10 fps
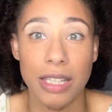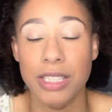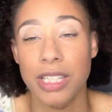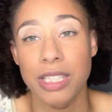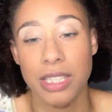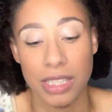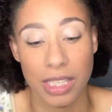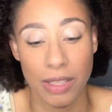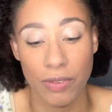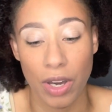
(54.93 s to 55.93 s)
just to
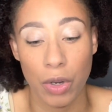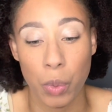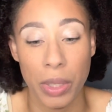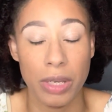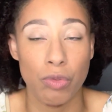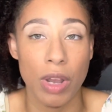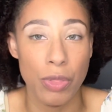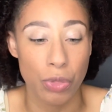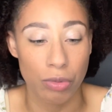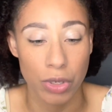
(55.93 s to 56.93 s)
give a quick run
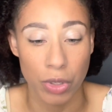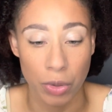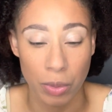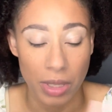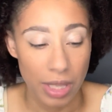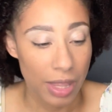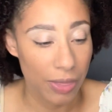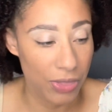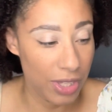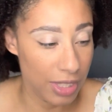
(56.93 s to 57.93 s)
through.
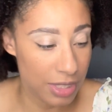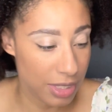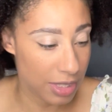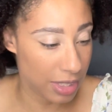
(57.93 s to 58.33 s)
This